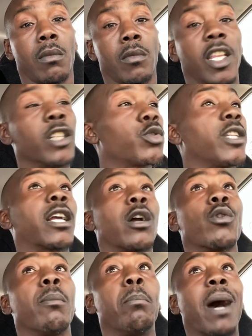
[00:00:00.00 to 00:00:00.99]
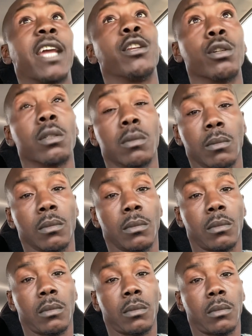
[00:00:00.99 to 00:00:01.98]
This was like a reminder.
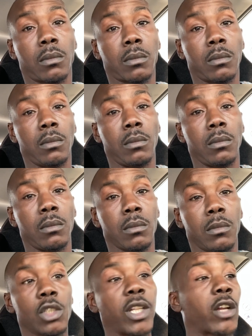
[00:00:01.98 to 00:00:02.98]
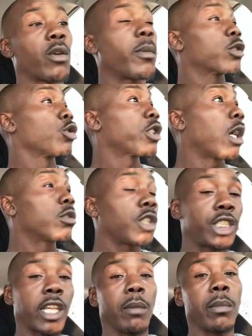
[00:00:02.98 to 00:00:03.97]
So shout out to
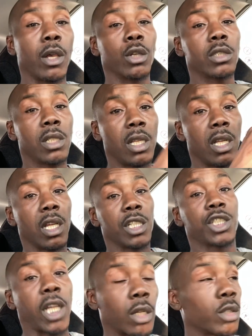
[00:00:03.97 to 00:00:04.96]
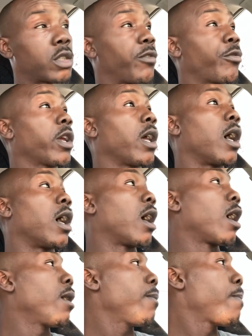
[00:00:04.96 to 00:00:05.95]
JAE MILLZ. Shout out
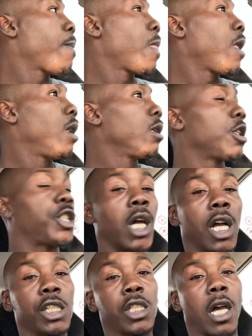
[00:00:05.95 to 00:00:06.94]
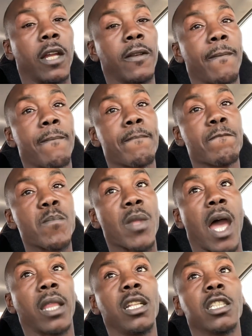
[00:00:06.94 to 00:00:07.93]
to John.
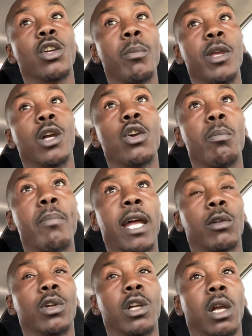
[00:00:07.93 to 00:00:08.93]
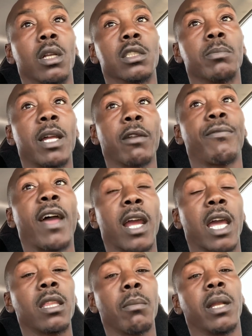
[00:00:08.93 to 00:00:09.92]
I think it's going to be a good battle regardless. Matter of
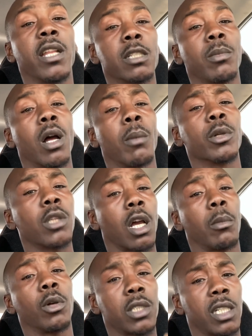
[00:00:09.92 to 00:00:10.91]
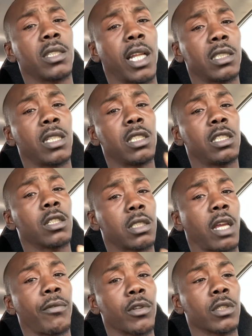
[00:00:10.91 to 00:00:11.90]
fact, I think my next blog I'm going to talk about is that Sincere
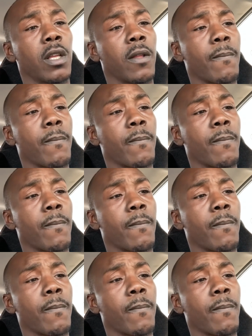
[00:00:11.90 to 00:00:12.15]
Cyphers.